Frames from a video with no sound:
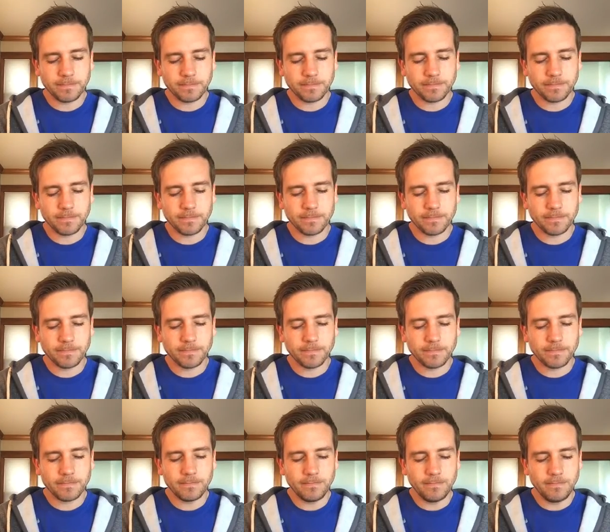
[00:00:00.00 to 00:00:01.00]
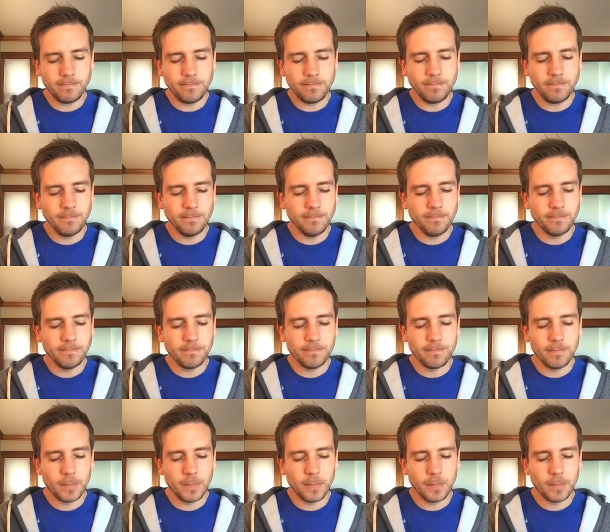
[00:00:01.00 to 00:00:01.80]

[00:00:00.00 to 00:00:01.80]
Nobody speaks.